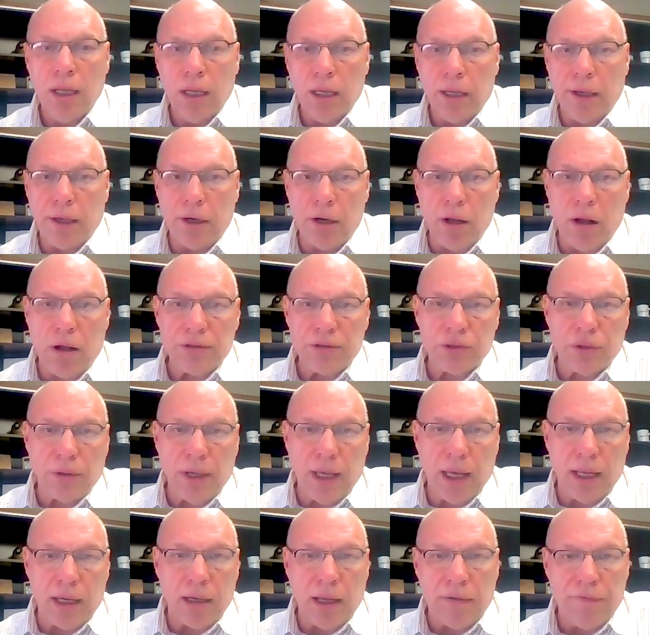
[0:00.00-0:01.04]
It also
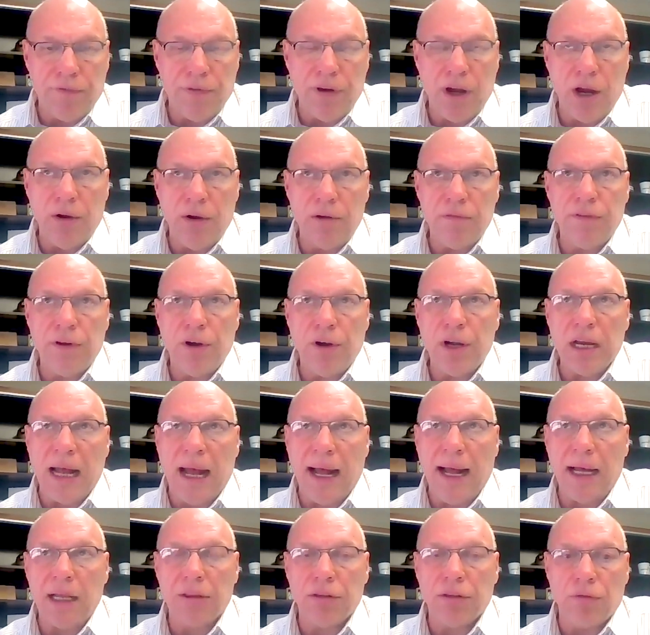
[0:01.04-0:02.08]
had very, very
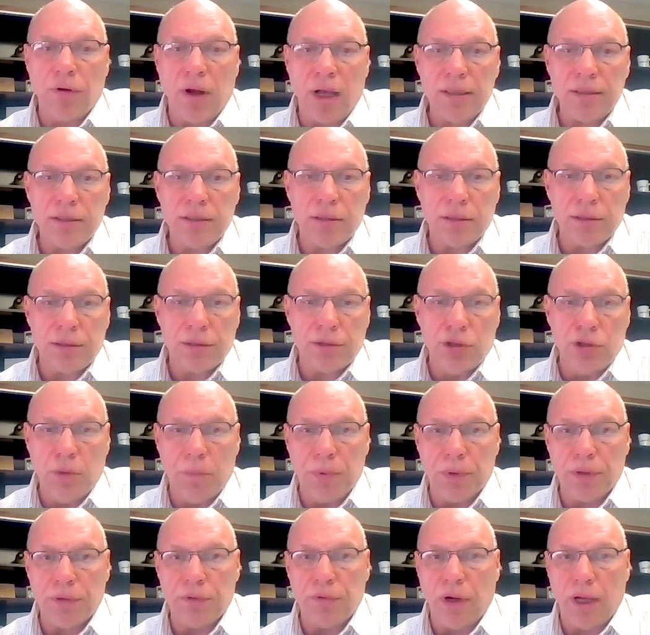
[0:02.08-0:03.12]
high thrust,
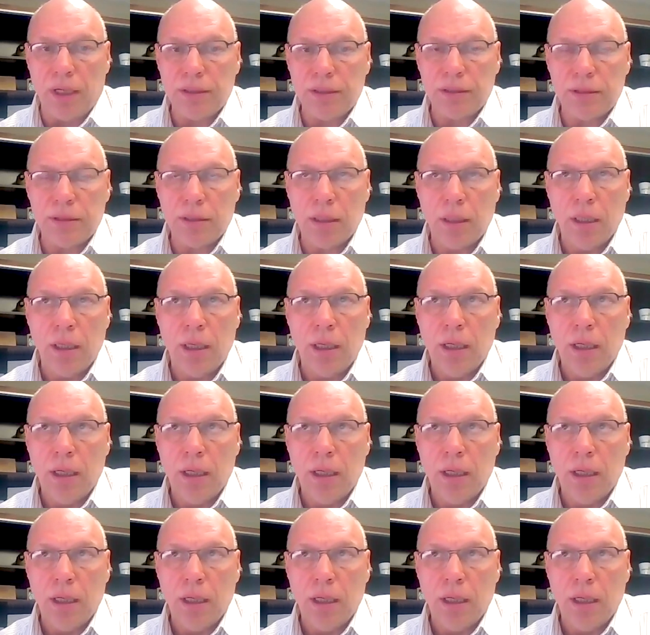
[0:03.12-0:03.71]
super thrust.